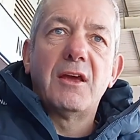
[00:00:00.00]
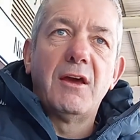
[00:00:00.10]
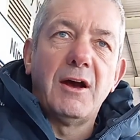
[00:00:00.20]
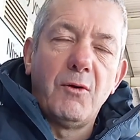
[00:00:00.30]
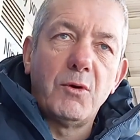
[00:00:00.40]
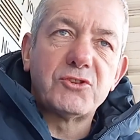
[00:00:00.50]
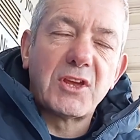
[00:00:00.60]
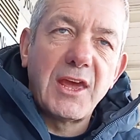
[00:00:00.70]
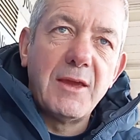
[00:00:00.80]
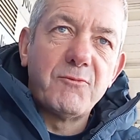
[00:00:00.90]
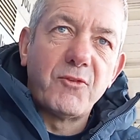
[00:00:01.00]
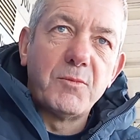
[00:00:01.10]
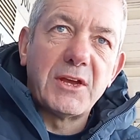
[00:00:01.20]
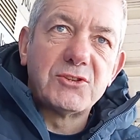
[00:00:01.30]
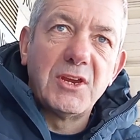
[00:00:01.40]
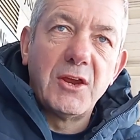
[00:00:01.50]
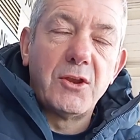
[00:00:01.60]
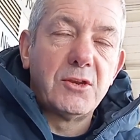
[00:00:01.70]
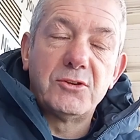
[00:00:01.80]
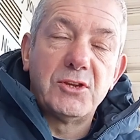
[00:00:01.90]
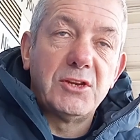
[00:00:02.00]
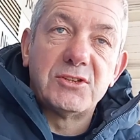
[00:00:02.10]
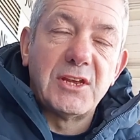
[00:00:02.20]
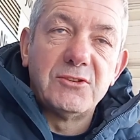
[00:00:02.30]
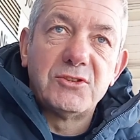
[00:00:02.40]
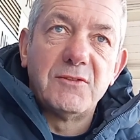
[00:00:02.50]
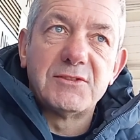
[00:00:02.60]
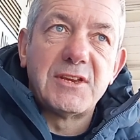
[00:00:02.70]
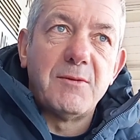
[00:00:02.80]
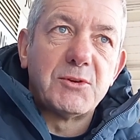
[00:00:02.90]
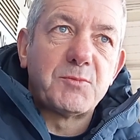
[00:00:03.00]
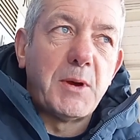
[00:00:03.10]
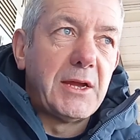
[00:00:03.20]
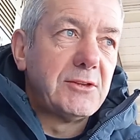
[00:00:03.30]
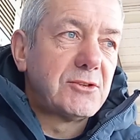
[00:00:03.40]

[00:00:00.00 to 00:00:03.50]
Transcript: I'll watch a game from last year and it sends shivers down my spine.